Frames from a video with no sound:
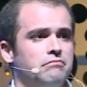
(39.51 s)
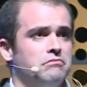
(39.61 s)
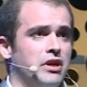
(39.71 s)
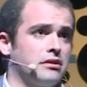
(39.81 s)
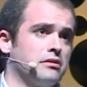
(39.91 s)

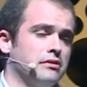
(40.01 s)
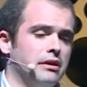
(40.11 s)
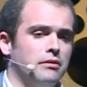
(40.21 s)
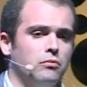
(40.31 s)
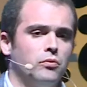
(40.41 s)
yes,
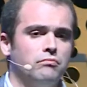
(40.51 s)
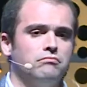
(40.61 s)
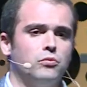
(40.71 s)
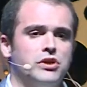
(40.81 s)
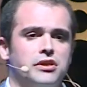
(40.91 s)

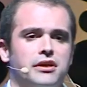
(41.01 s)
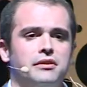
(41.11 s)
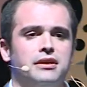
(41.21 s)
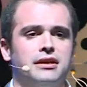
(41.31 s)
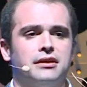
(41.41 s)
we say
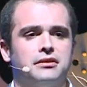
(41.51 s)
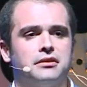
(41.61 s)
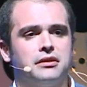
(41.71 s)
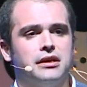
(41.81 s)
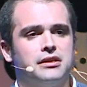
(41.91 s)
that uh,